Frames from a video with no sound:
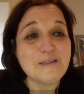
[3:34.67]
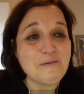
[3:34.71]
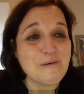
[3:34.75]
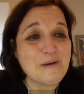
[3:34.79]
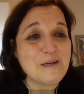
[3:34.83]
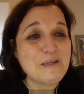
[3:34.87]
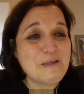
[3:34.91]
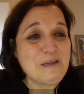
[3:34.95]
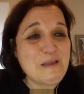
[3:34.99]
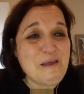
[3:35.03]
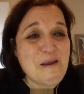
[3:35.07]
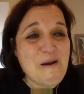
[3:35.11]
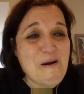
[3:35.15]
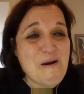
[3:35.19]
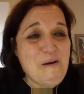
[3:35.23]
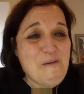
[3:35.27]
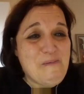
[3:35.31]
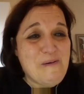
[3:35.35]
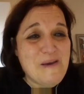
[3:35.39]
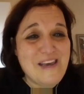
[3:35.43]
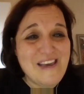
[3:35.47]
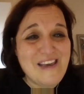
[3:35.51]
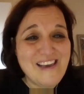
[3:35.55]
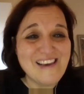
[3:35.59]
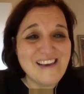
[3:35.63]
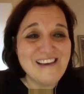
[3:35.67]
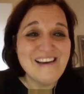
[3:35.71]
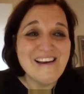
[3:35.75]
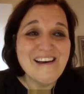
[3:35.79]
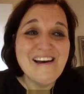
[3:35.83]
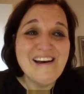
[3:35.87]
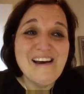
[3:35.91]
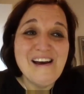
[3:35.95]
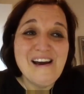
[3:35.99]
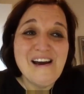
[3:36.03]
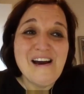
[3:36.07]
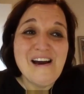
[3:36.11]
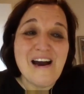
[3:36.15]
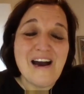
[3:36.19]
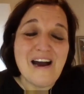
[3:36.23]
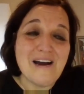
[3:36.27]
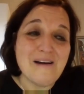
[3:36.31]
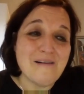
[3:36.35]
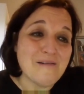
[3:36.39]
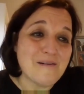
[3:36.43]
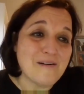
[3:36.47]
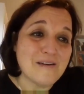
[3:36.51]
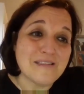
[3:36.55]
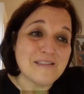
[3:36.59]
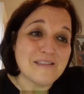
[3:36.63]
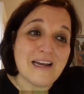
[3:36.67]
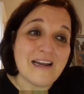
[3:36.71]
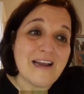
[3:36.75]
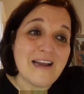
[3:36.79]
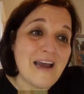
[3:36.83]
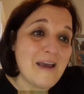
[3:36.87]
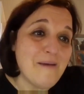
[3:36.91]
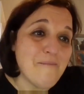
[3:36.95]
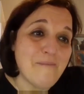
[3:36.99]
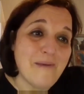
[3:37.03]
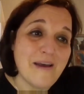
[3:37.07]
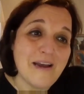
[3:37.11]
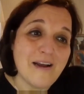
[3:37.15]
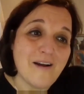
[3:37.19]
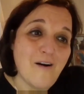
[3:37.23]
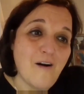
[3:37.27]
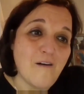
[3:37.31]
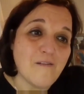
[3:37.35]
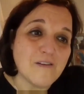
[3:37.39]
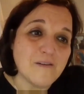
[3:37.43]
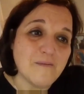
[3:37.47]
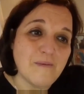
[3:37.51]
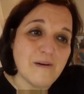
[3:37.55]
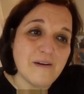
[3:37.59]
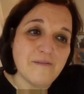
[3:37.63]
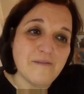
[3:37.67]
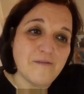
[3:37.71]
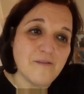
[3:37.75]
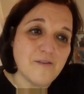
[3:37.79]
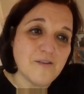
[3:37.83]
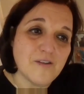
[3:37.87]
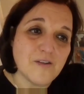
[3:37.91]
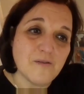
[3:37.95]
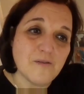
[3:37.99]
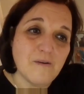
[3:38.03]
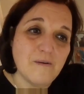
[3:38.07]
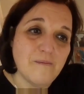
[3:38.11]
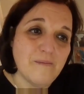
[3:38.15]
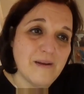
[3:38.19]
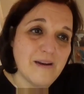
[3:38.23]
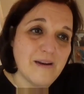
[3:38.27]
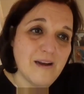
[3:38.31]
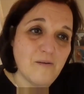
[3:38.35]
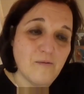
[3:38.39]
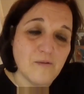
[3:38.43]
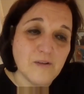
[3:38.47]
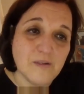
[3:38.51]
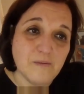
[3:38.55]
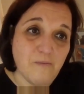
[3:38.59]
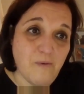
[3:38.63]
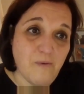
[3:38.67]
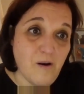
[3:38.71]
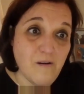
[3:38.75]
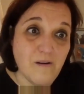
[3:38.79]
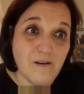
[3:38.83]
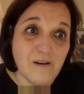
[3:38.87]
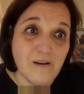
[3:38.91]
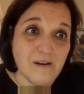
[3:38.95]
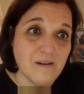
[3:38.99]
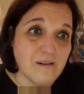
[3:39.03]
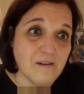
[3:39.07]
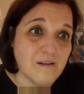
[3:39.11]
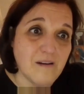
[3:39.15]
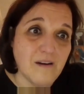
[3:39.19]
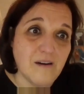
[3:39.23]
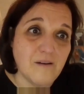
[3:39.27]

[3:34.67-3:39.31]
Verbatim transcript: I went to therapy. Because um, I came back after my first swim and I was broken.